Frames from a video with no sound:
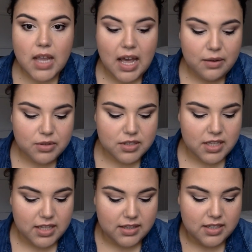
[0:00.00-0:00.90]
I will say
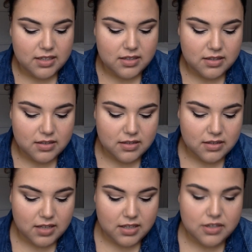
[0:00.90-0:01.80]
that
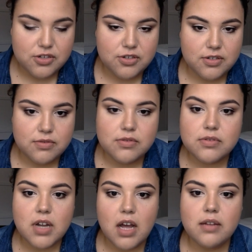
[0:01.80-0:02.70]
these
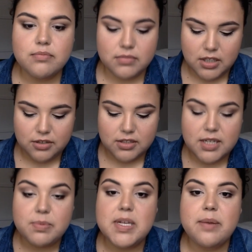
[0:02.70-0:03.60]
little
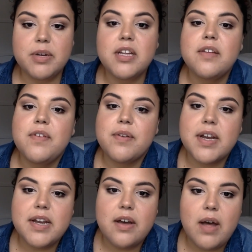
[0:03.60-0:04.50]
tips that I'm going to give you
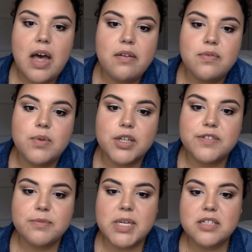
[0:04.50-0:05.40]
right now have worked
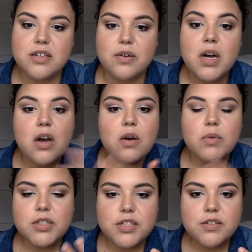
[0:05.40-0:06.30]
for me. So
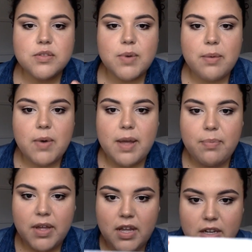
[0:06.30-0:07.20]
once you use the wet wipe,
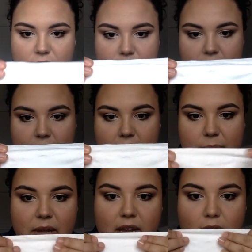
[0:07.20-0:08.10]
you take a
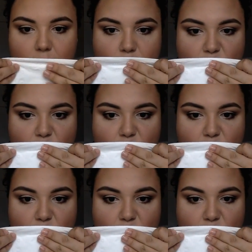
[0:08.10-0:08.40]
napkin